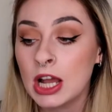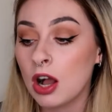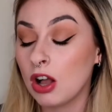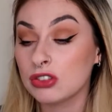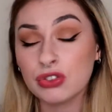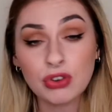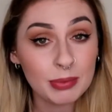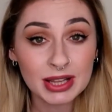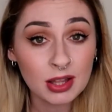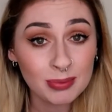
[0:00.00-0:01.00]
or just drop
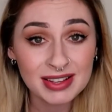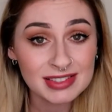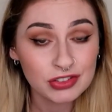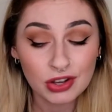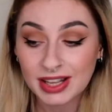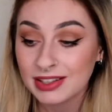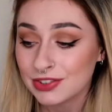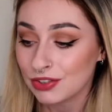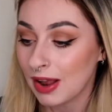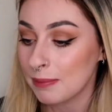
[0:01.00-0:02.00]
me a little message on
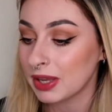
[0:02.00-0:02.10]
Instagram,